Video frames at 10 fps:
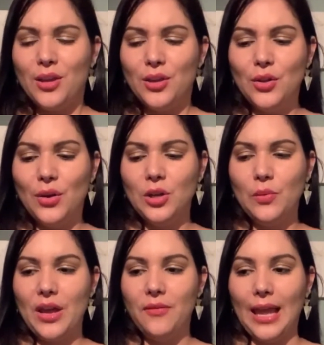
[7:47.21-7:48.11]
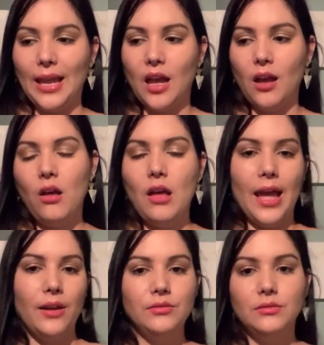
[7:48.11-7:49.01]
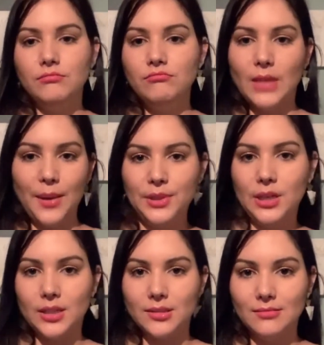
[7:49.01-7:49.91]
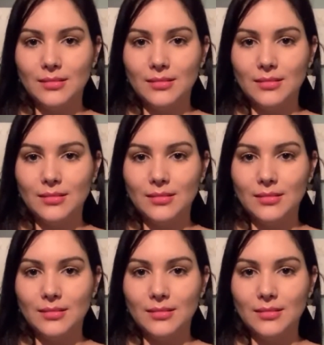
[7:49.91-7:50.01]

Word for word: you know, in a way of like, oh, I don't, I'm good.